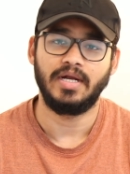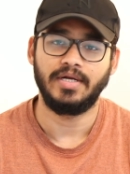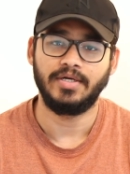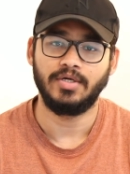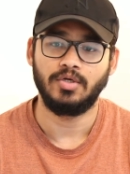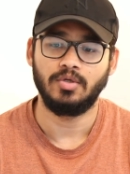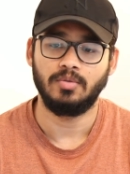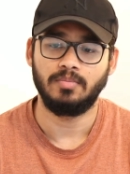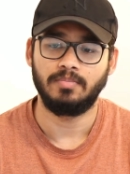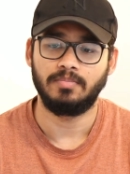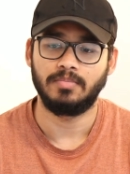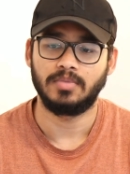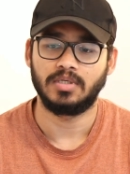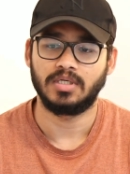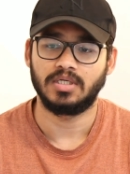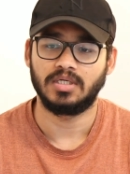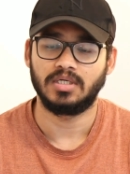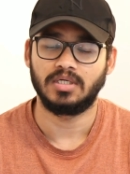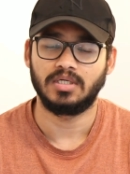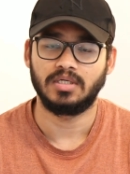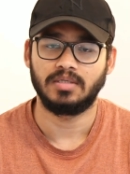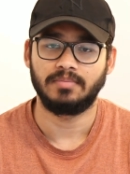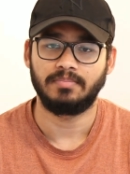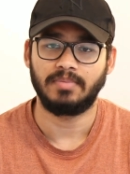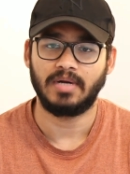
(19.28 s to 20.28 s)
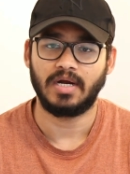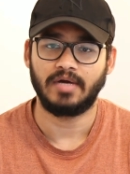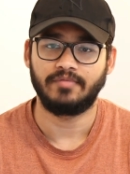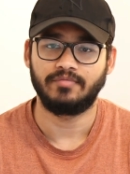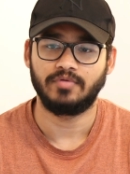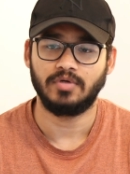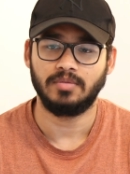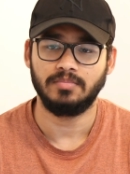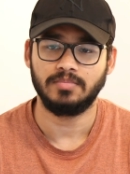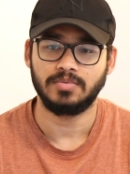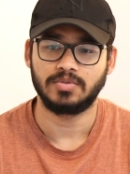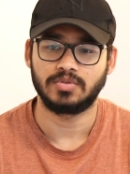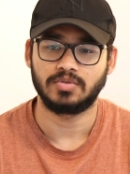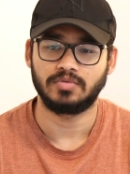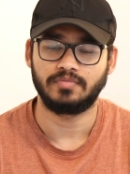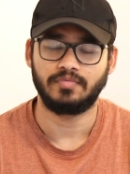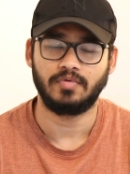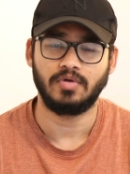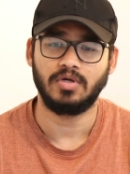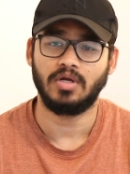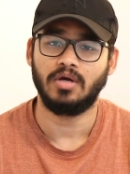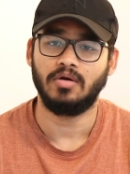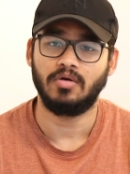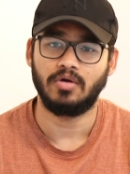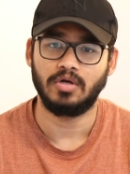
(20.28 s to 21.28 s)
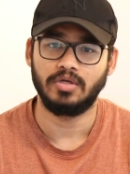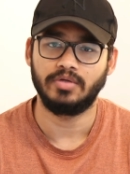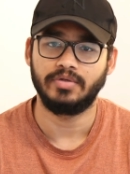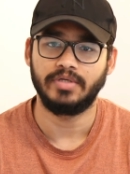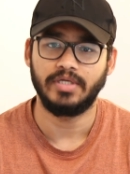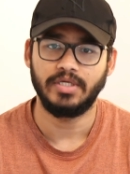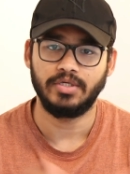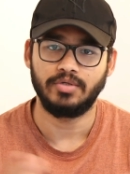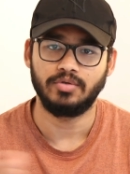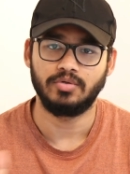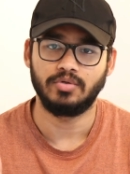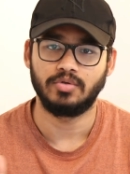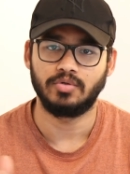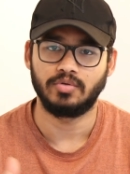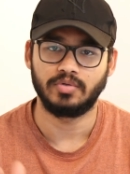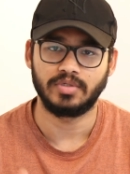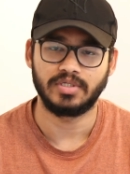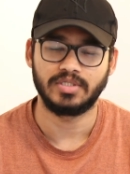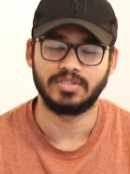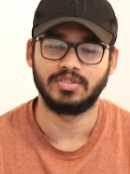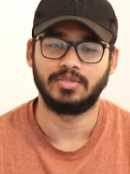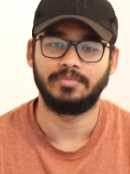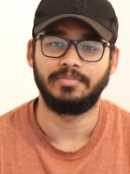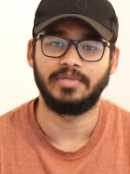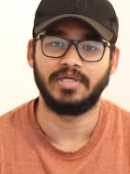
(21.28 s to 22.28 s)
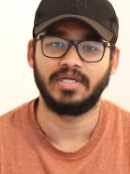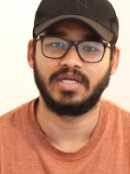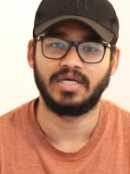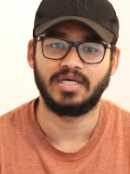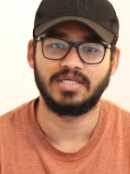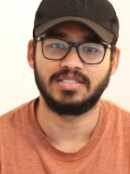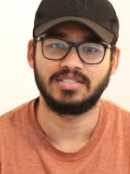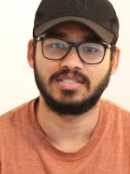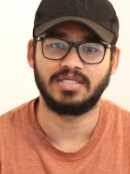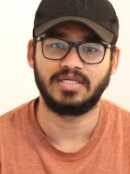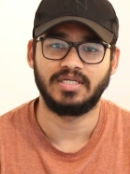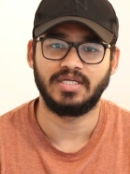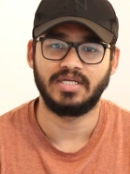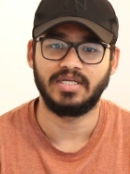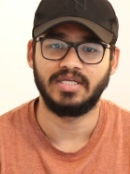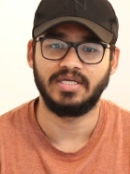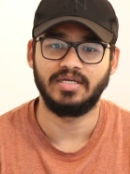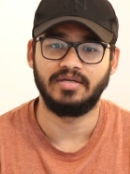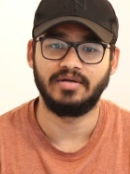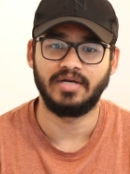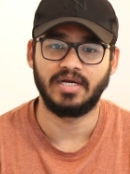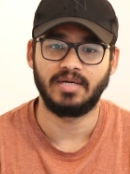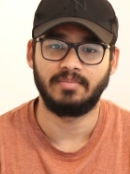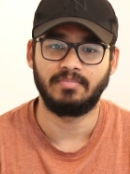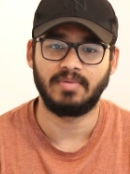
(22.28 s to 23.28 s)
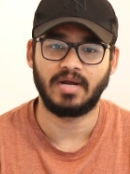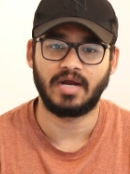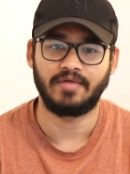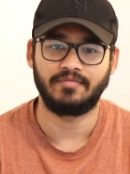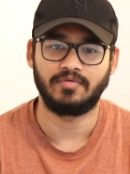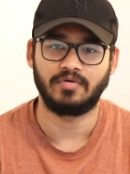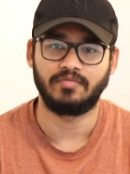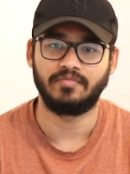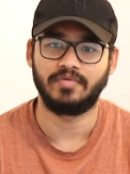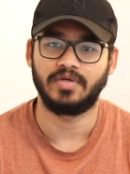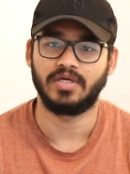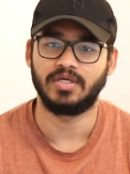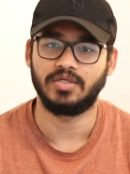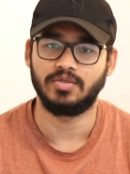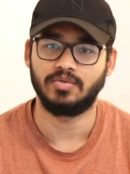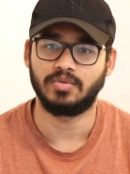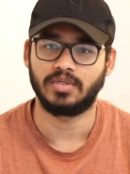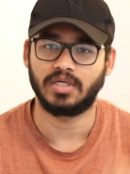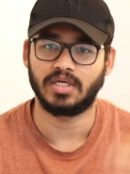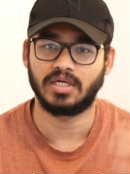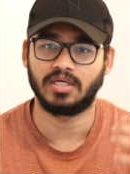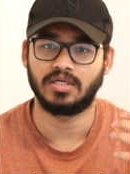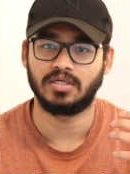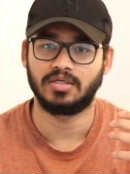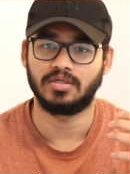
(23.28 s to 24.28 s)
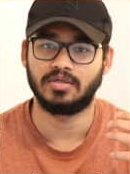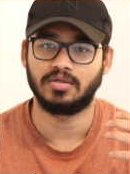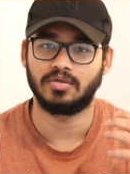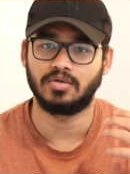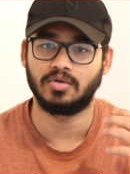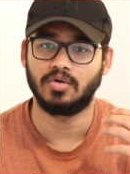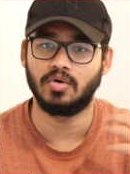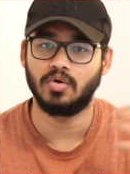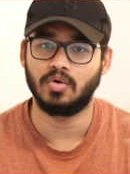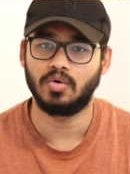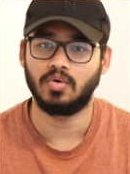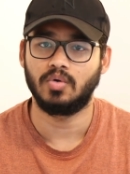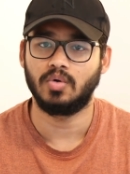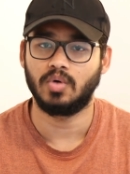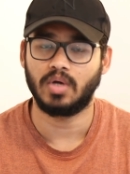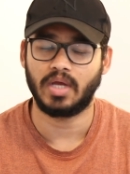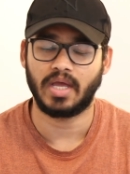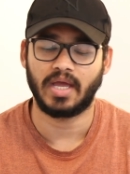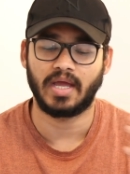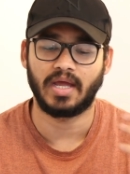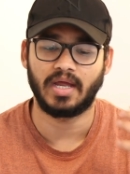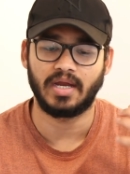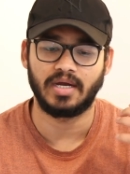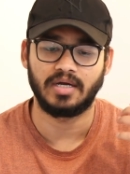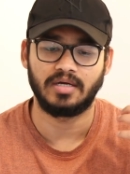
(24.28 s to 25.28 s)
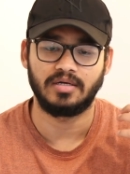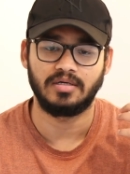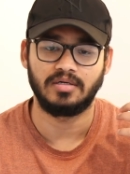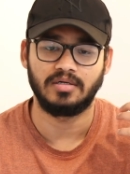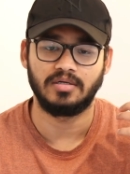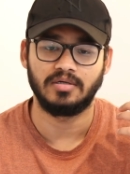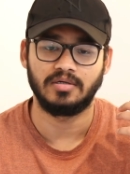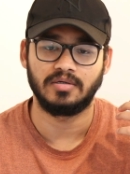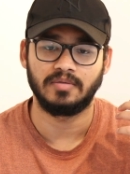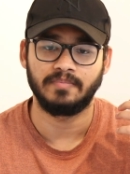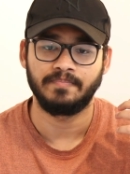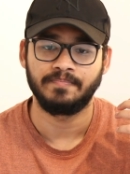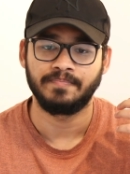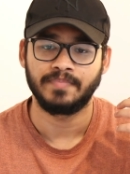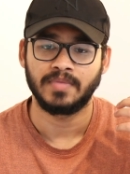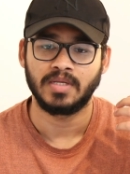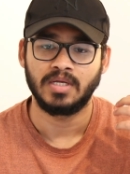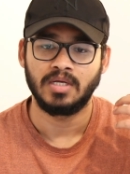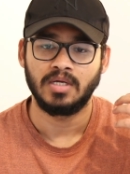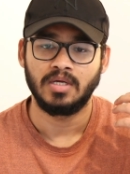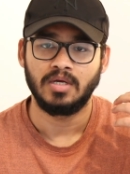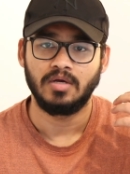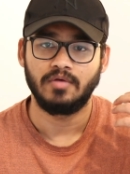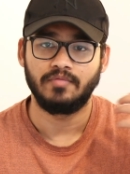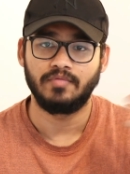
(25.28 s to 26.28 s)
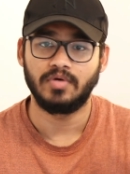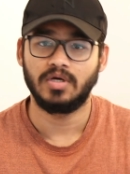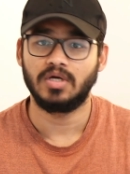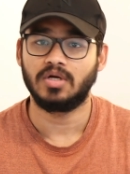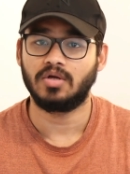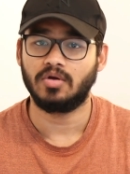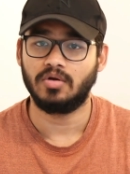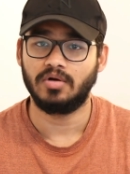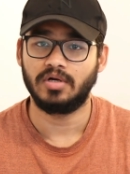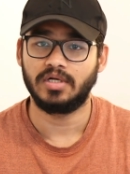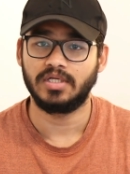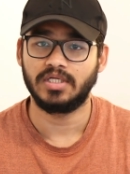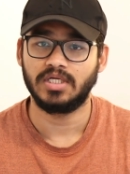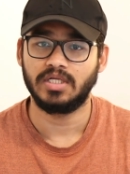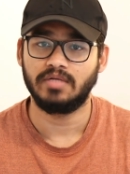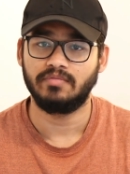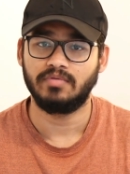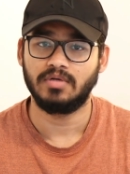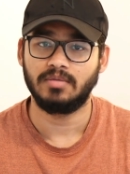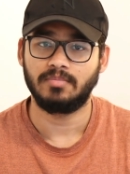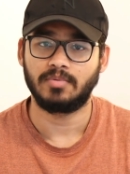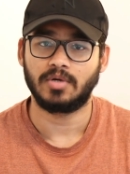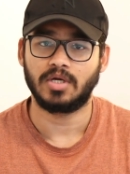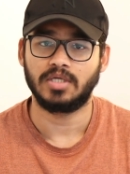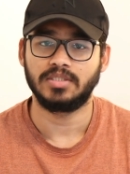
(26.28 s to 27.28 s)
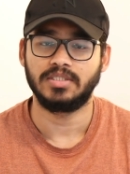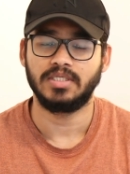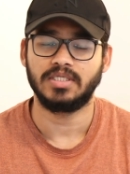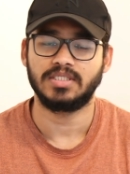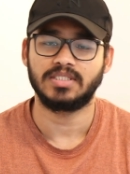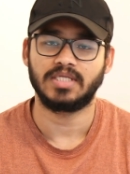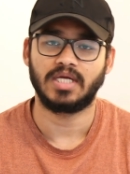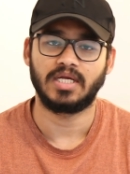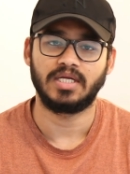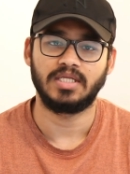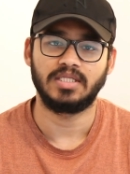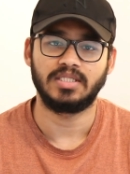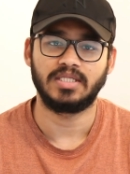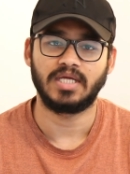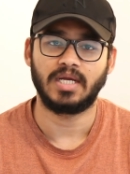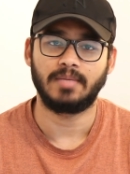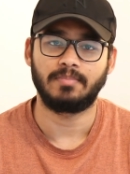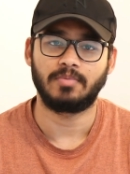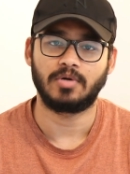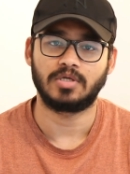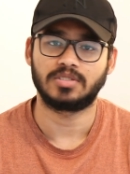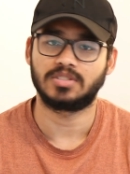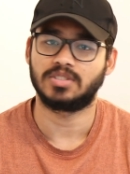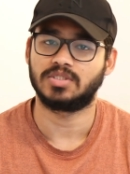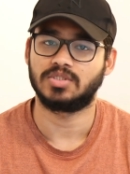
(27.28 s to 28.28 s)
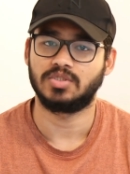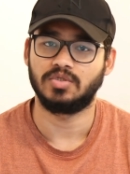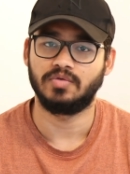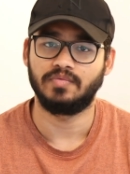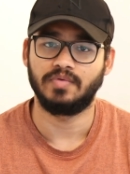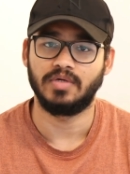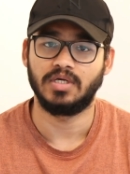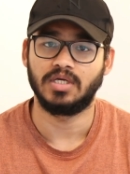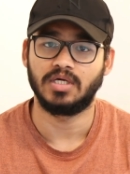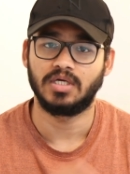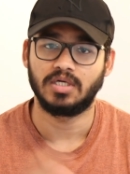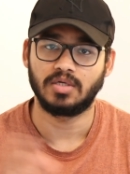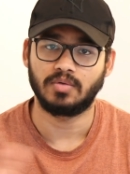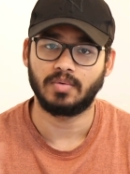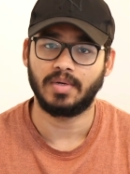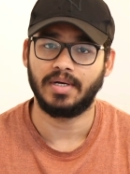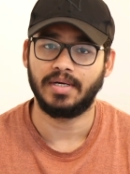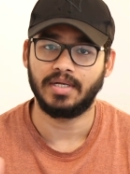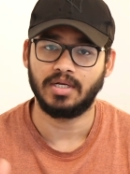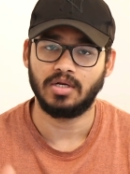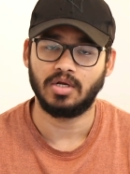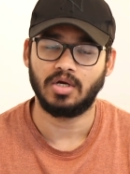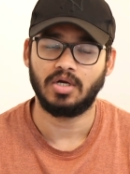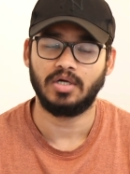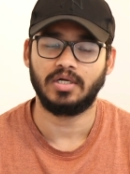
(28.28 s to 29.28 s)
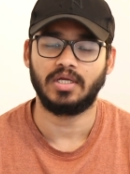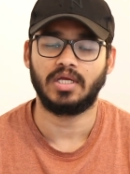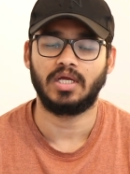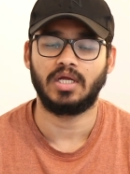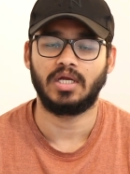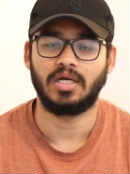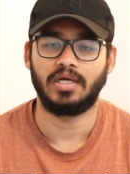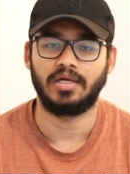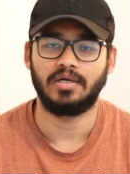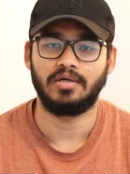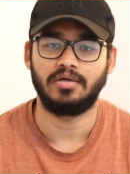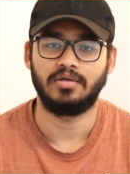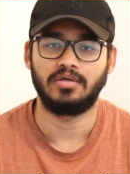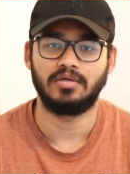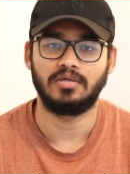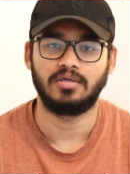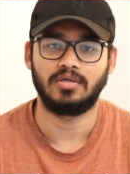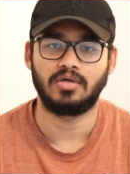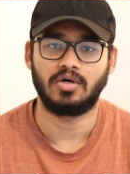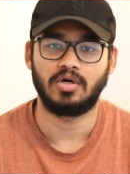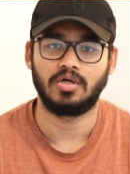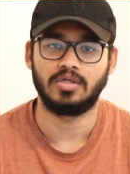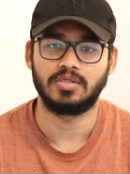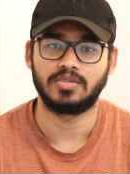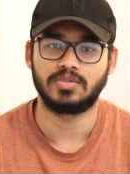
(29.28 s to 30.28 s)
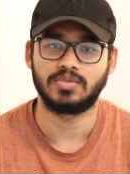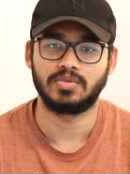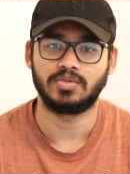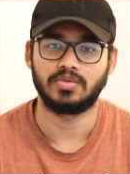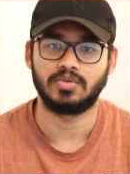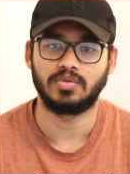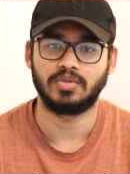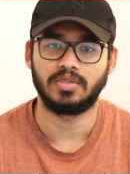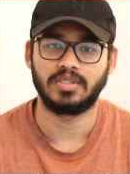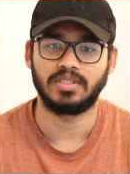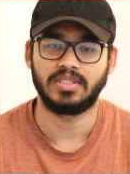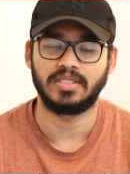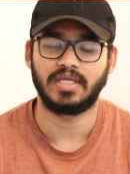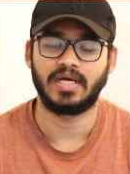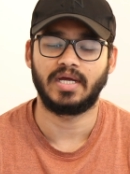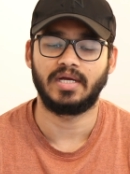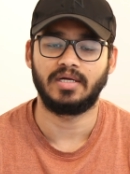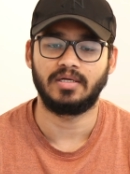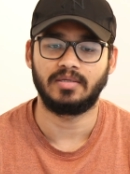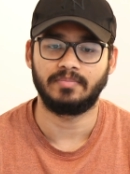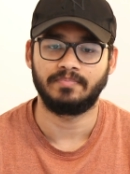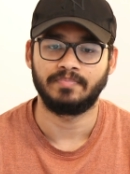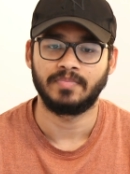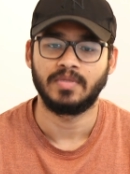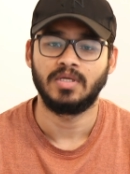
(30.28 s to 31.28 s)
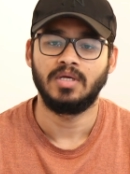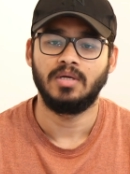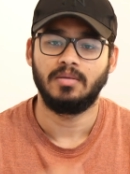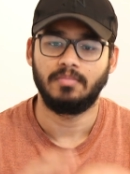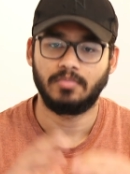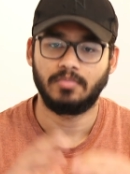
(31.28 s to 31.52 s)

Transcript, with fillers: related to uh, platforms. So for now, all you need to know is Omdena is a really great platform where you can go and uh, work on real world projects, and in that process you will learn quite a lot, and uh, also in that